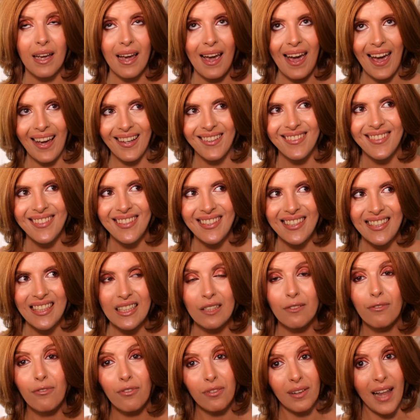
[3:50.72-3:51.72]

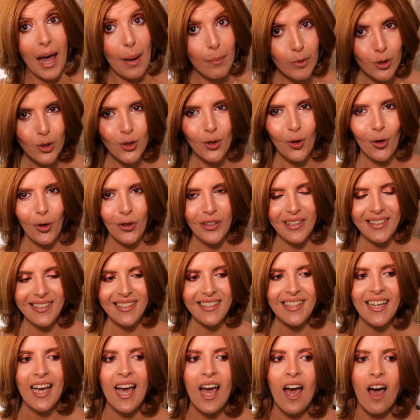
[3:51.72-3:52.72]

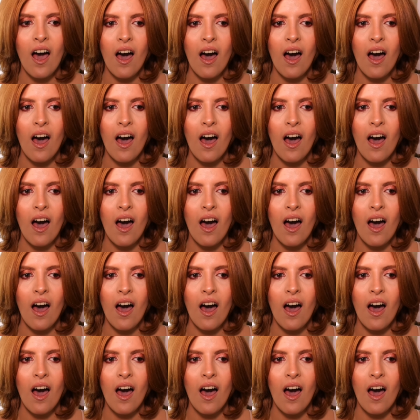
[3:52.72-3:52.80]
anti-inflammatory.